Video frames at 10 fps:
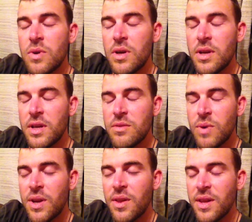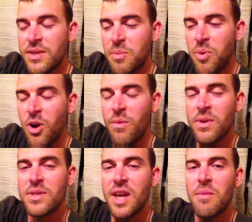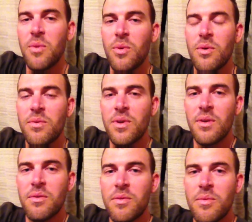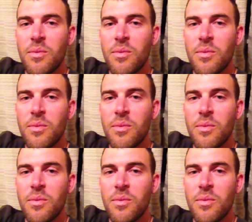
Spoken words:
a prime example of